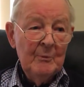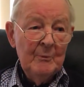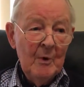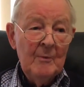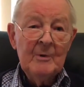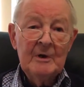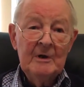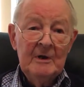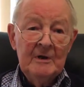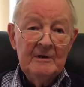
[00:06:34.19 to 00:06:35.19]
proper
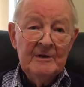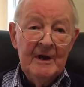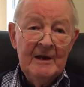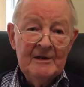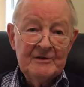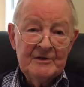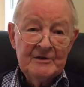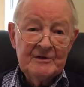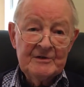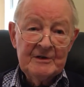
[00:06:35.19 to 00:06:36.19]

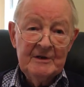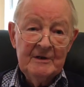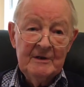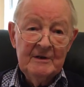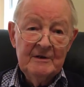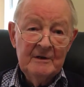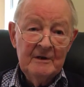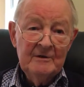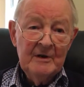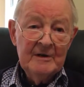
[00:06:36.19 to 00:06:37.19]
dialysis
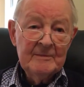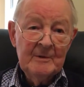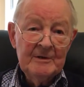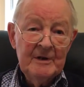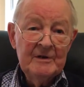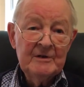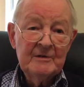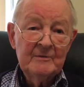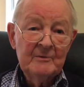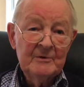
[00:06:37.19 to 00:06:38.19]
and
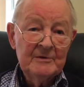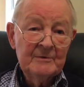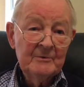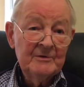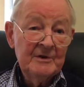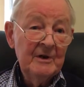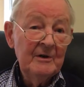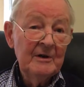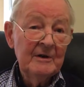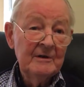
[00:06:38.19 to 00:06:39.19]
transplantation was
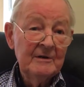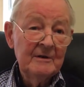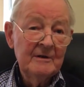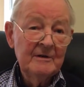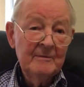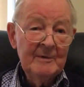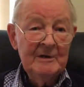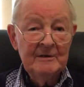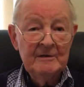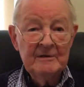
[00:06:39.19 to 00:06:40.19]
going in the
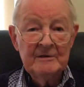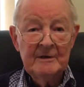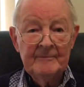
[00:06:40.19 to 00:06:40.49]
Midlands.